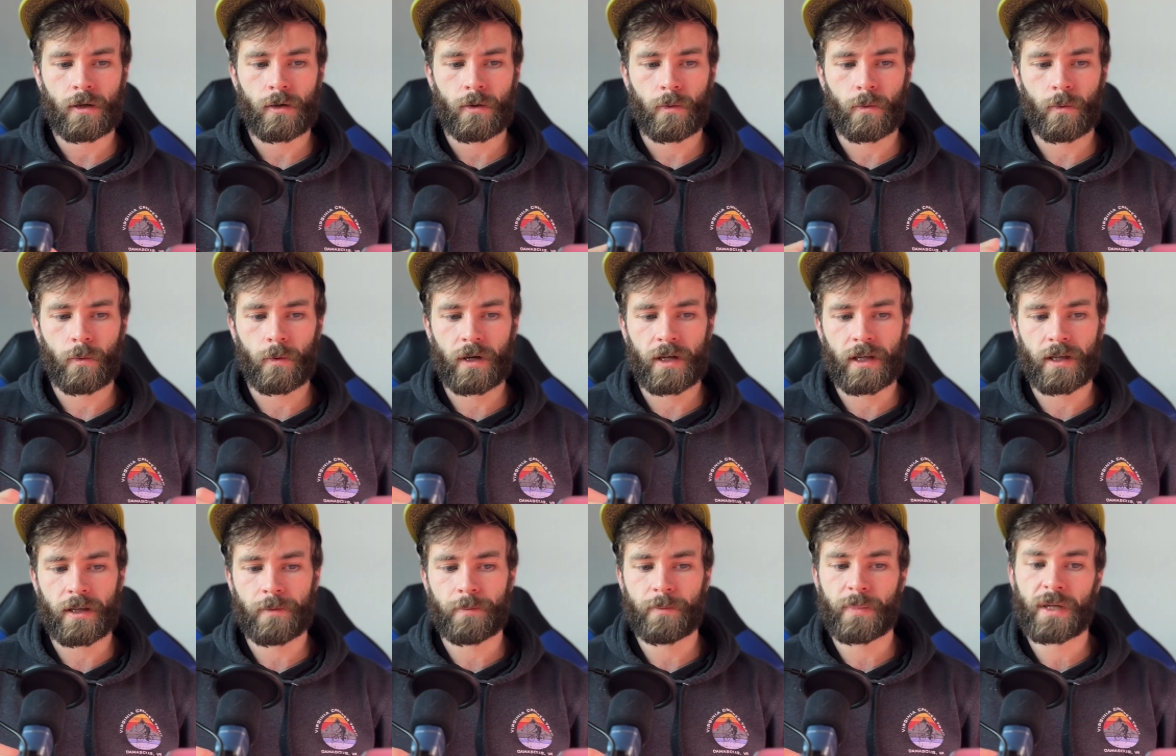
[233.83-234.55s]

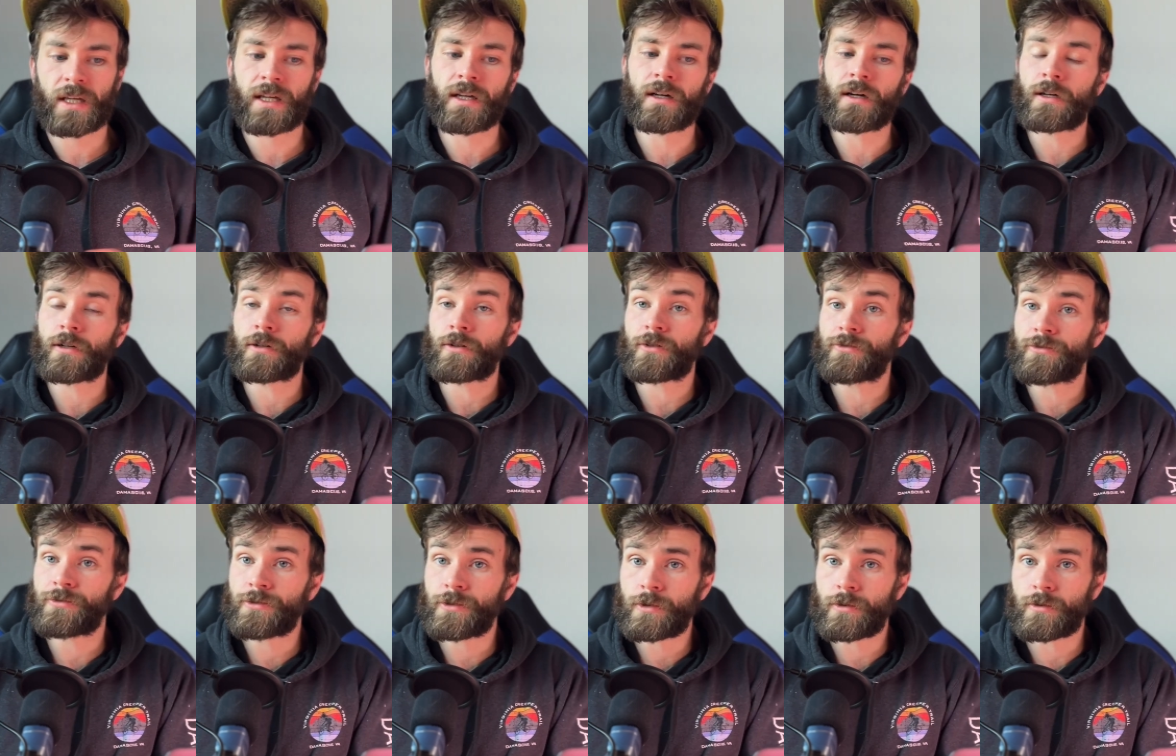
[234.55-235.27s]
with being
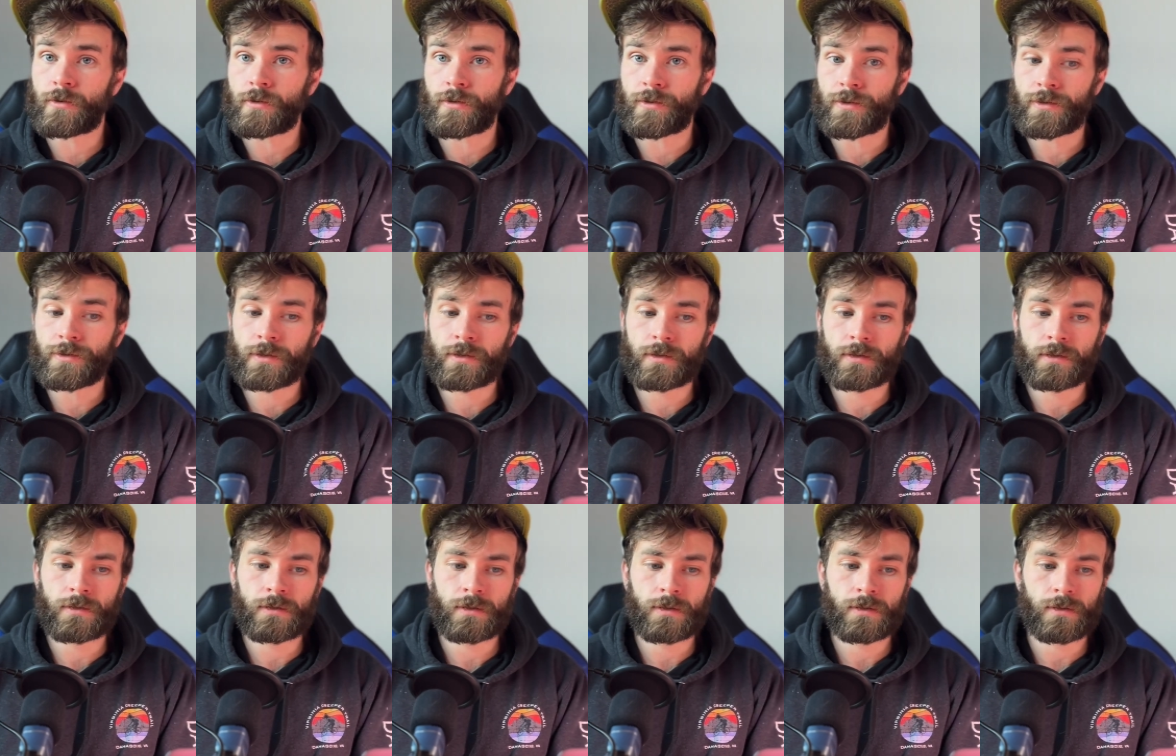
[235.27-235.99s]
underfueled,
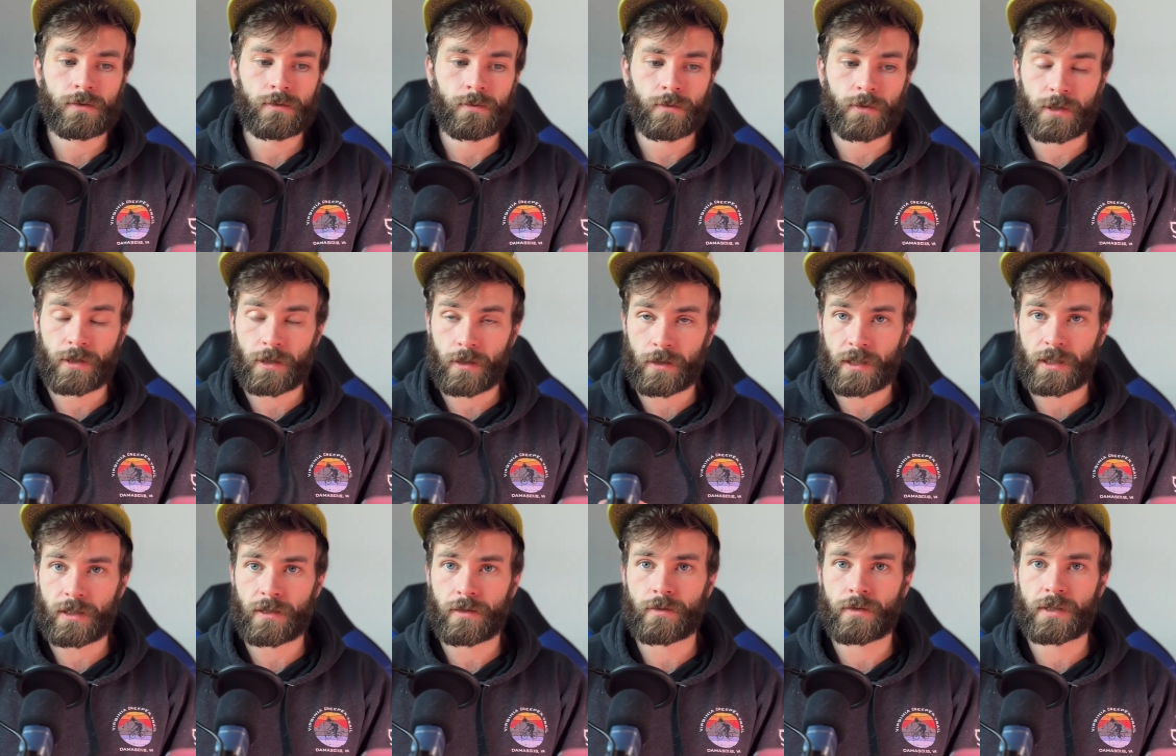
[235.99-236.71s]
which I'll
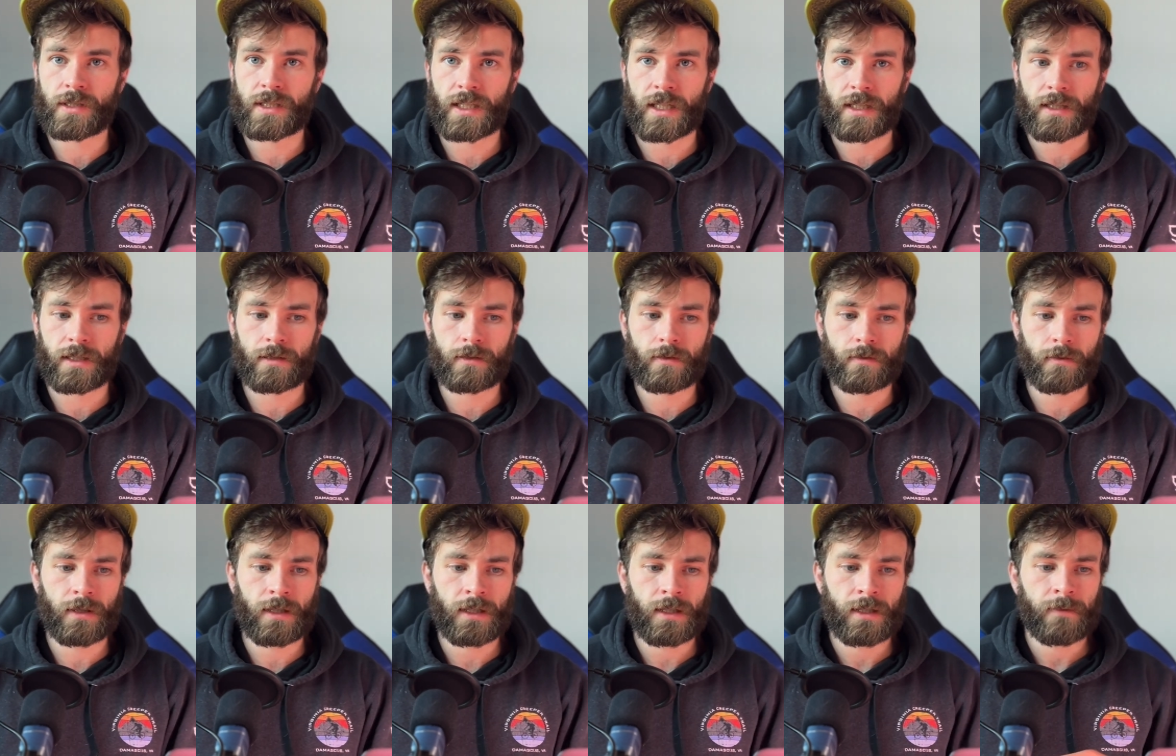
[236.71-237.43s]
get to in a second,
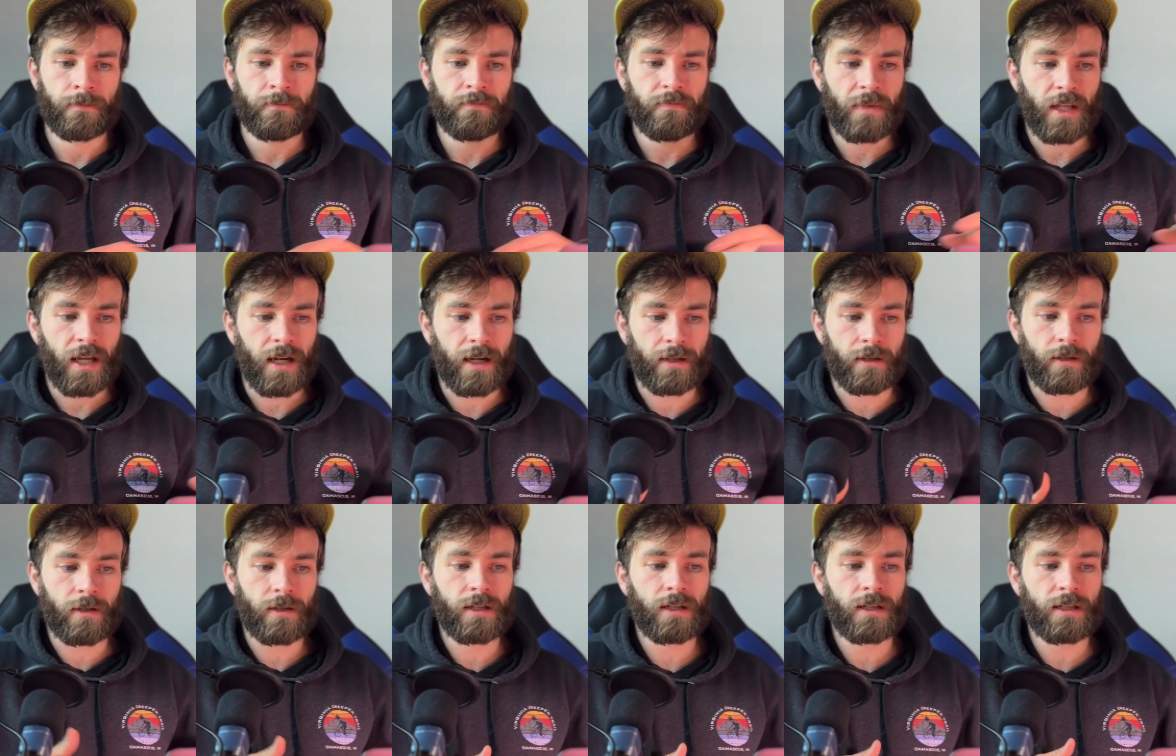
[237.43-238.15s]
I
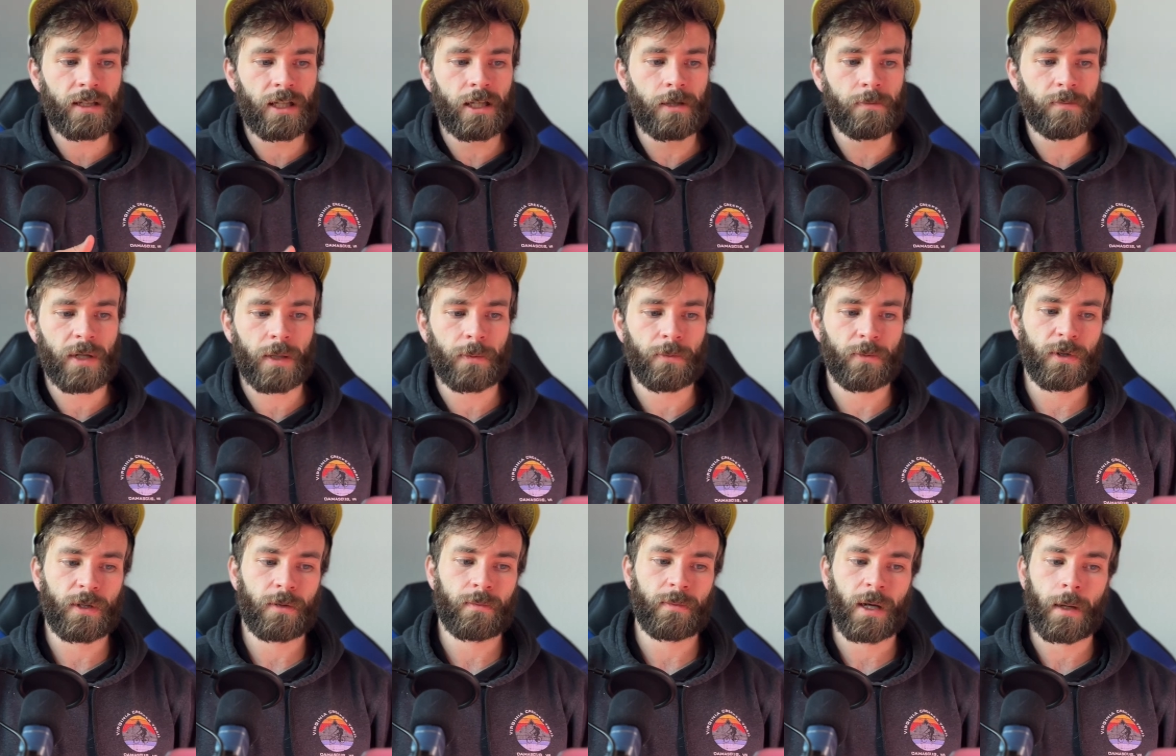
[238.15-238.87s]
couldn't keep up
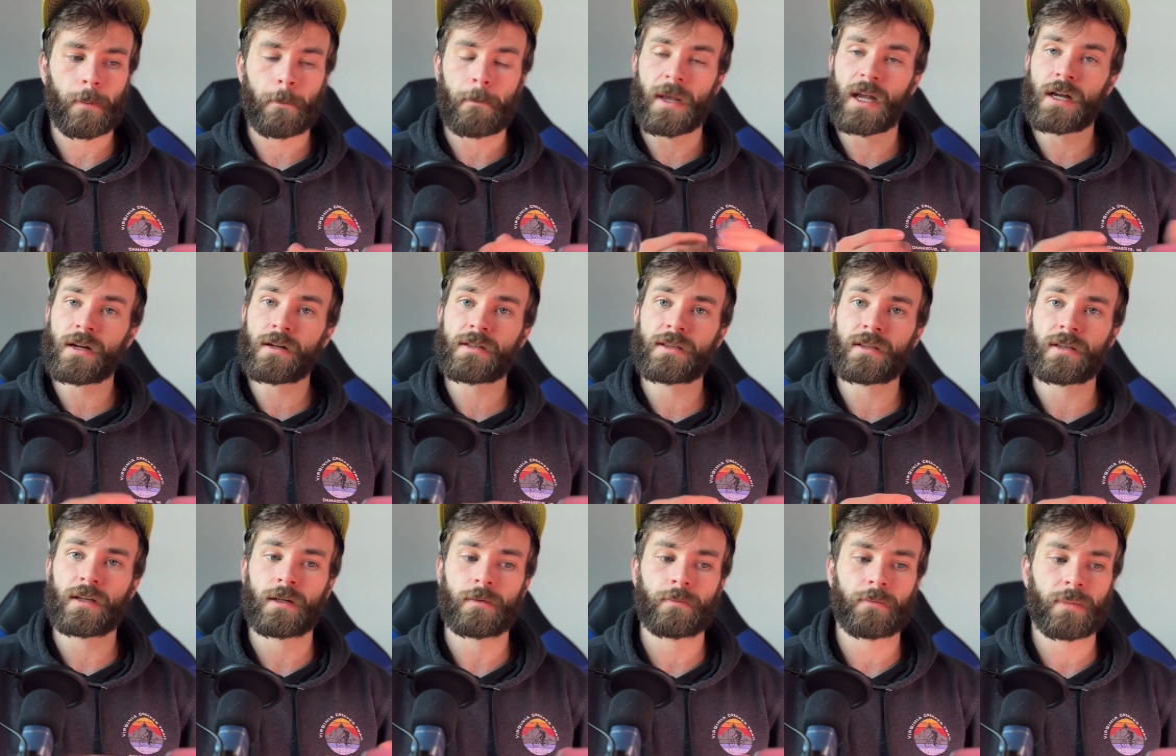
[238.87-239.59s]
with my
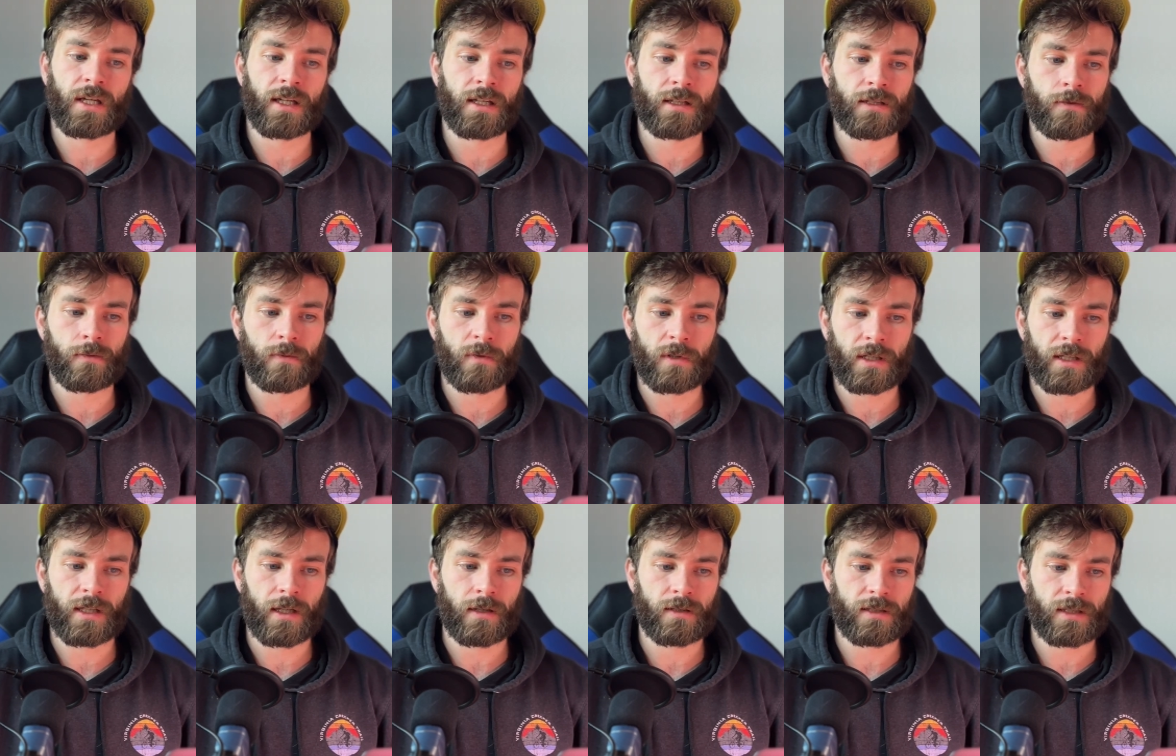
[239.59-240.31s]
marathon-paced
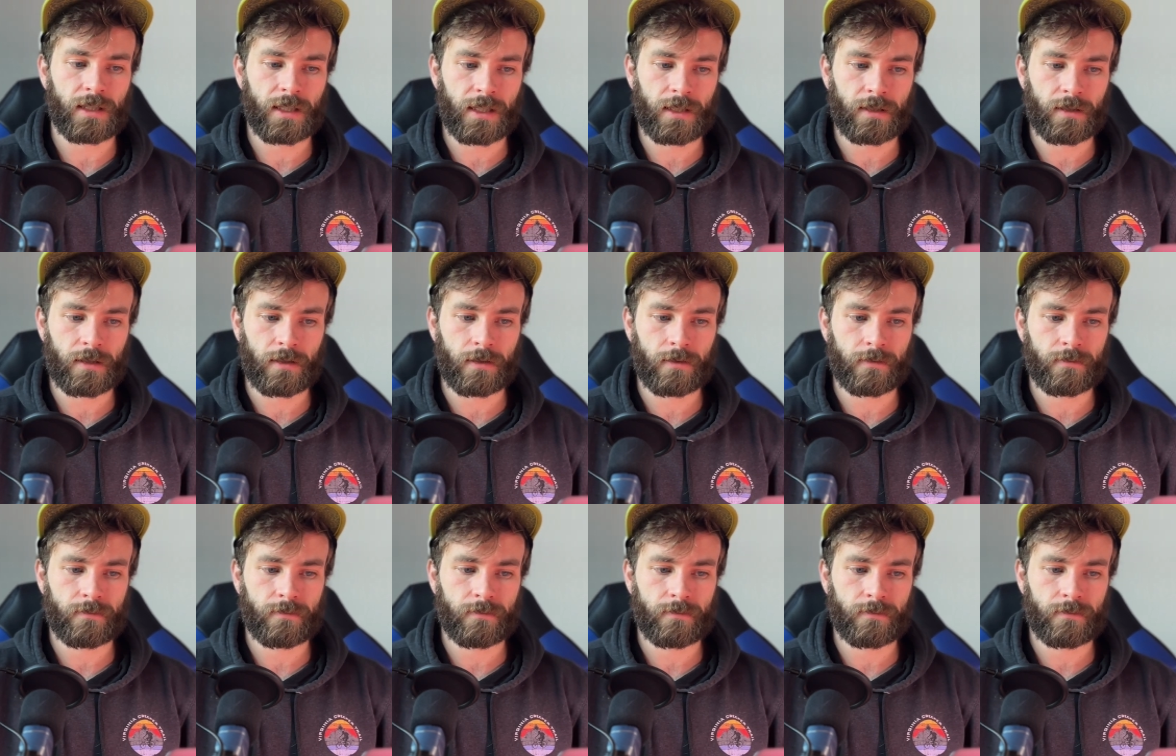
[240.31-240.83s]
workouts either.